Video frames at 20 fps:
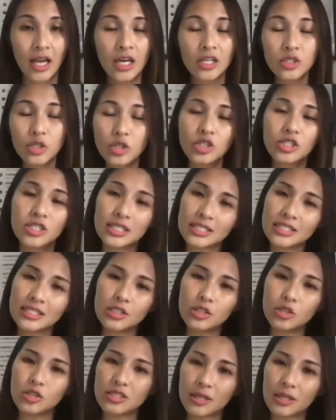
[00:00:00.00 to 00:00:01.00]
So you just
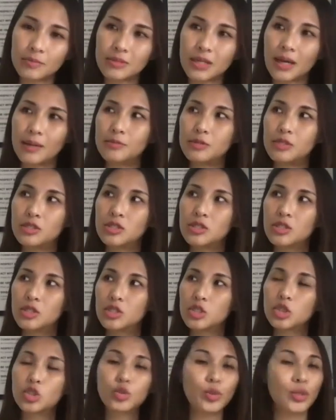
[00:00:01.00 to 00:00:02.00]
need to sometimes
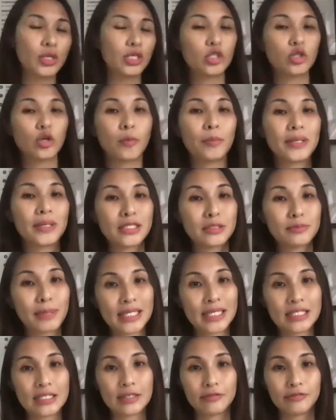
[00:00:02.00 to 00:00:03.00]
switch your
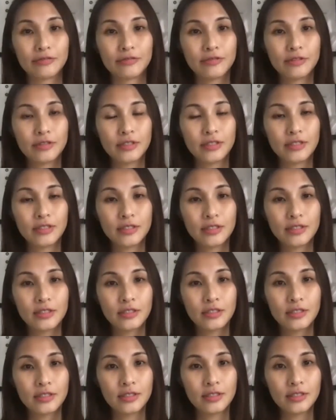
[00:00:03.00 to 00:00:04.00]
perspective
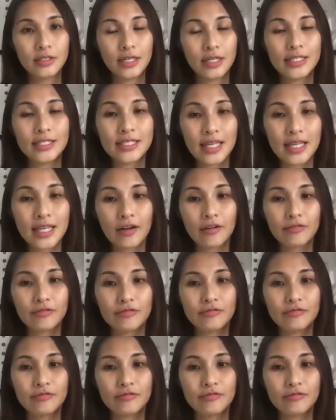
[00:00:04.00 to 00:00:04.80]
instead of